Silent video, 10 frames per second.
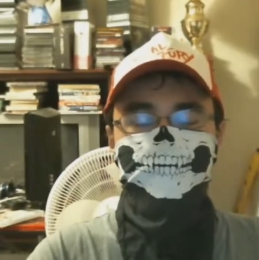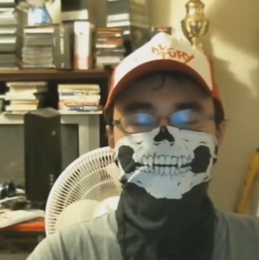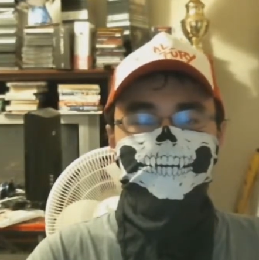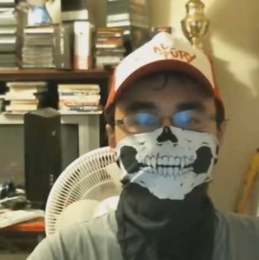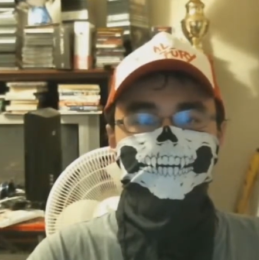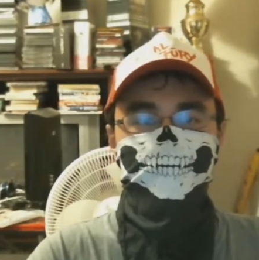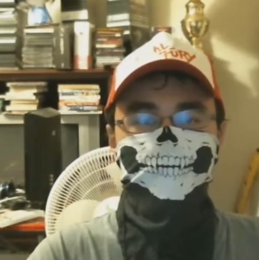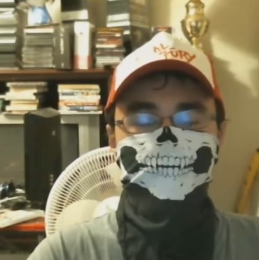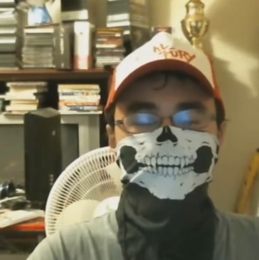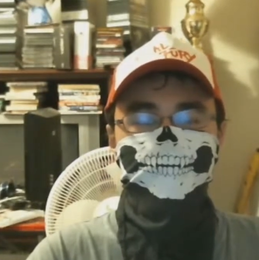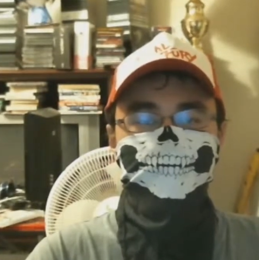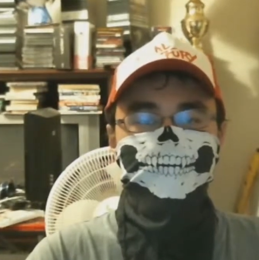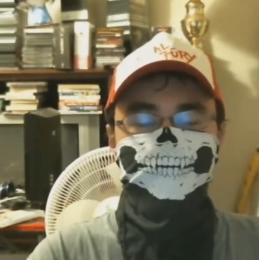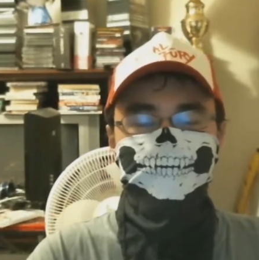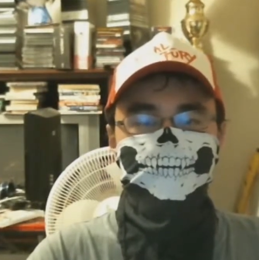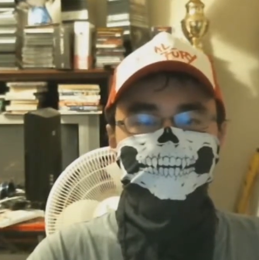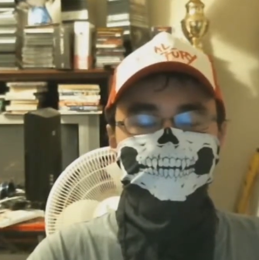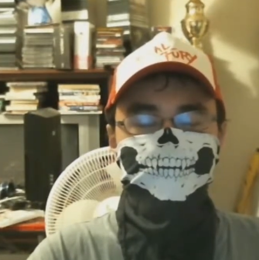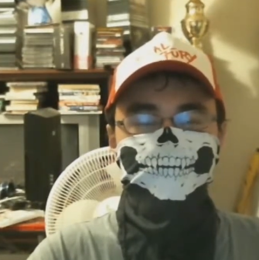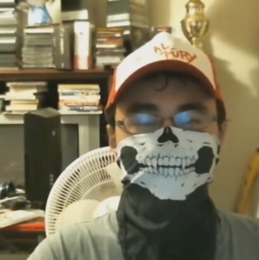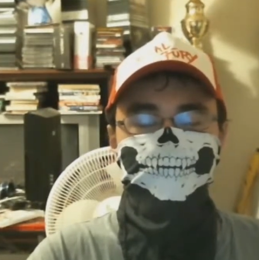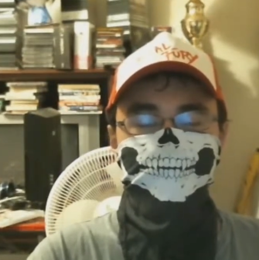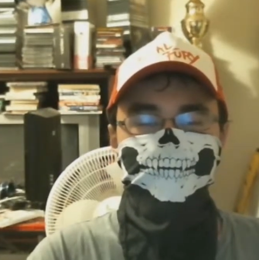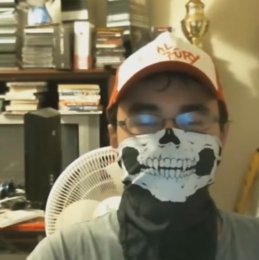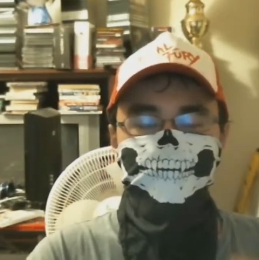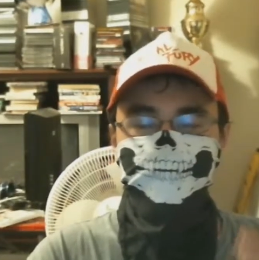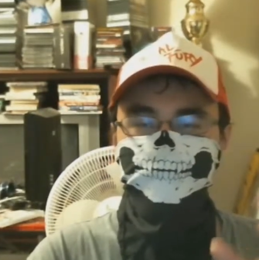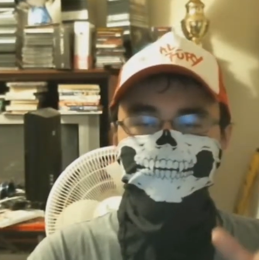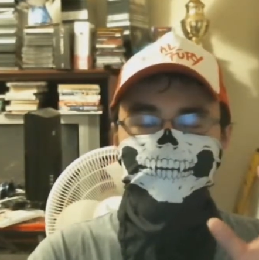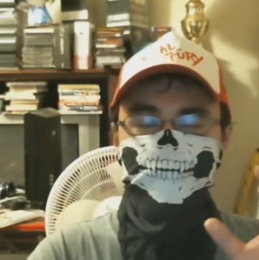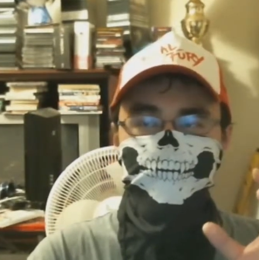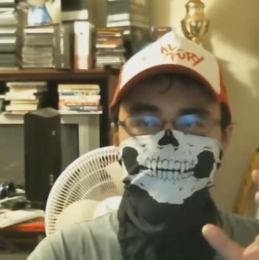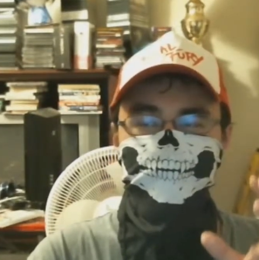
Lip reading: a whole lot. They just like give a short